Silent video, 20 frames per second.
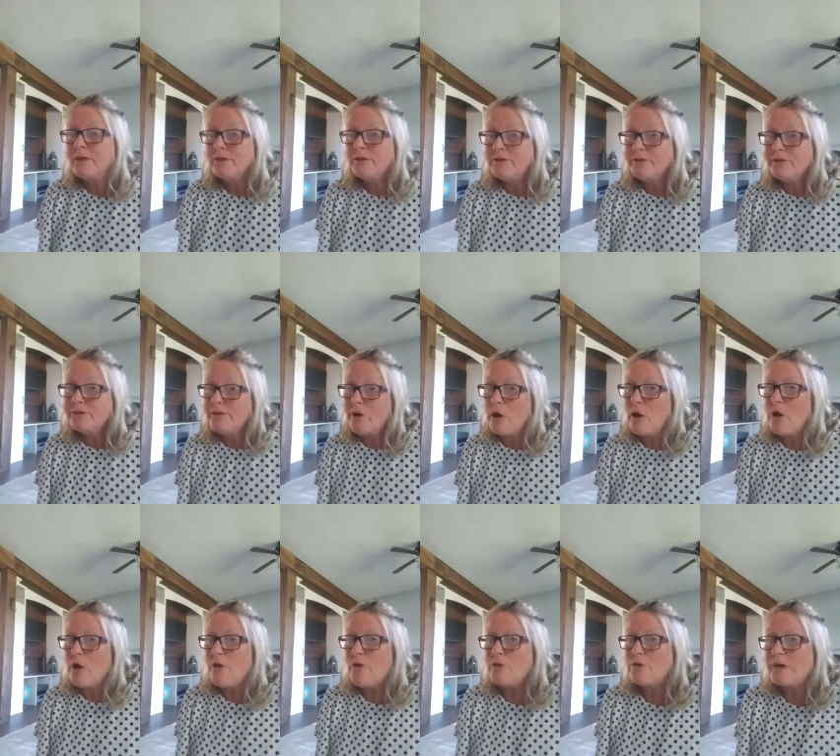
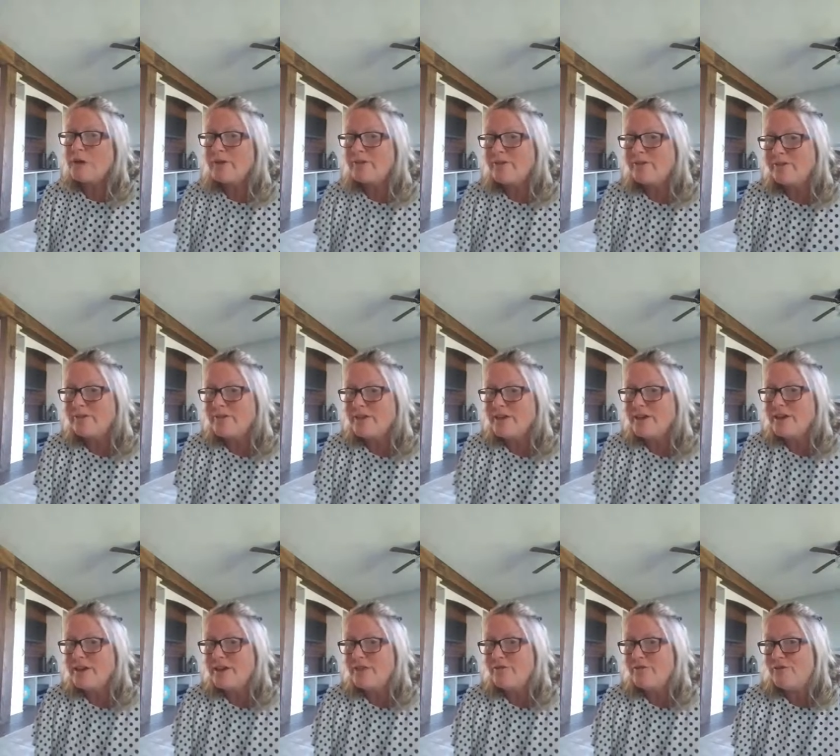So let's
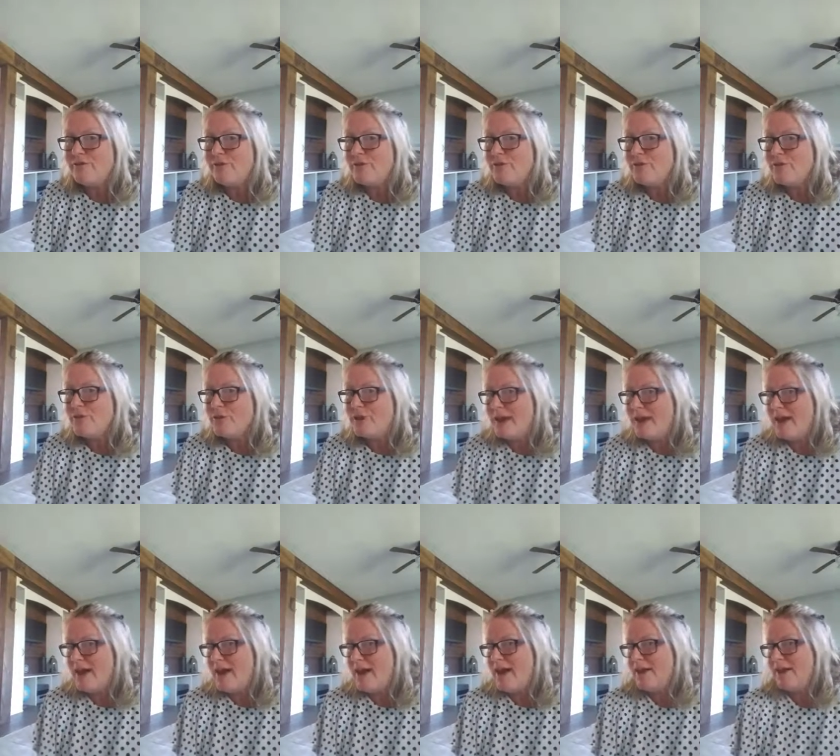see if you
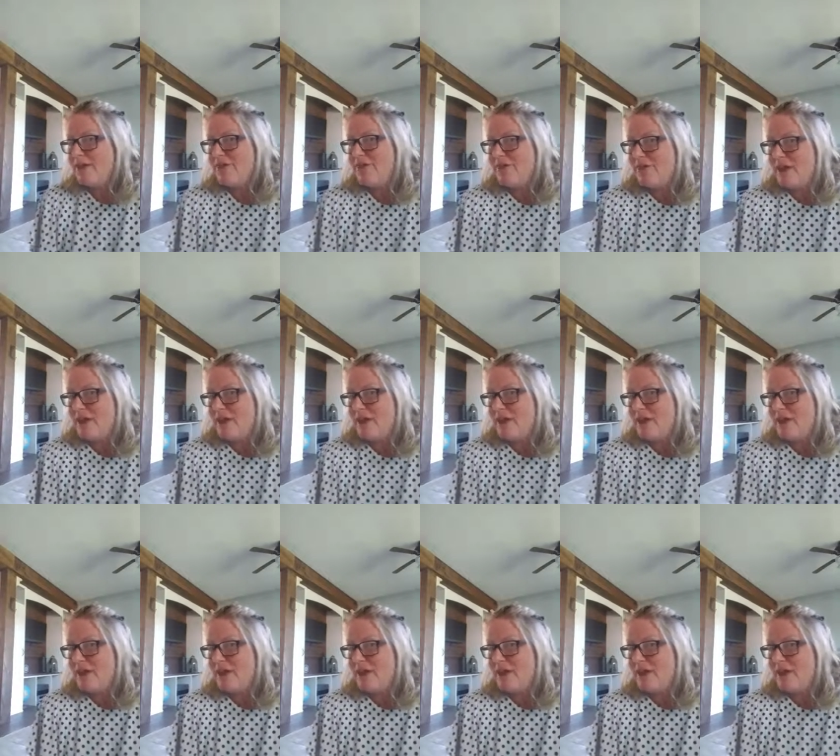can